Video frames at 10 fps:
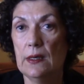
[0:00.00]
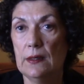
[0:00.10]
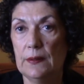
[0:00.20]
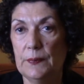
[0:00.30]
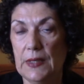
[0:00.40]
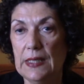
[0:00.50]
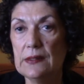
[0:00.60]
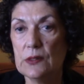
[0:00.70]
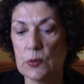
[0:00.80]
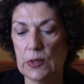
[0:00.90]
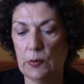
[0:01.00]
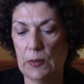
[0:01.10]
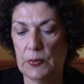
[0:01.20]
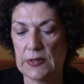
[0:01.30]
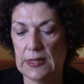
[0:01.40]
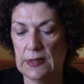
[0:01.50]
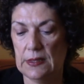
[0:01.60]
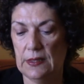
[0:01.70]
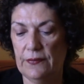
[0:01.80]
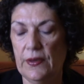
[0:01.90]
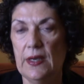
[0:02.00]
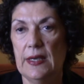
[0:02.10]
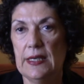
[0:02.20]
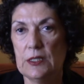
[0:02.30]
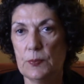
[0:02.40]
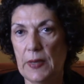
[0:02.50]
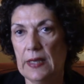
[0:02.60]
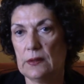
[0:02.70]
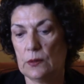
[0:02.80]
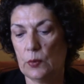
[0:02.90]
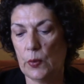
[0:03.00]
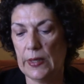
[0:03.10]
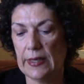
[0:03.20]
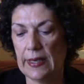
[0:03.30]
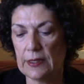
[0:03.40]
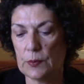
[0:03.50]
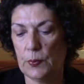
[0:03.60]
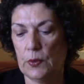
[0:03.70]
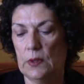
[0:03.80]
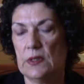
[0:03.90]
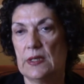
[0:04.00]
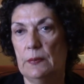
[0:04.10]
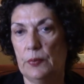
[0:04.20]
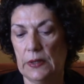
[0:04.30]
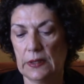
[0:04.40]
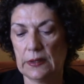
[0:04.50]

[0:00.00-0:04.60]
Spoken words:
industry representative expect growing exports and